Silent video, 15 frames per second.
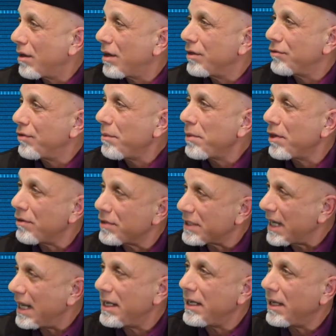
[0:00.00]
contributors
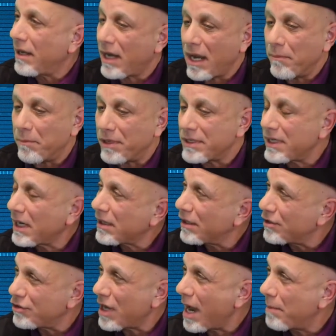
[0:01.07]
in the
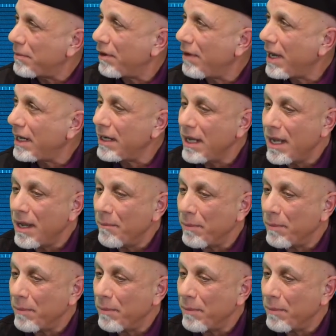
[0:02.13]
particular job they're in,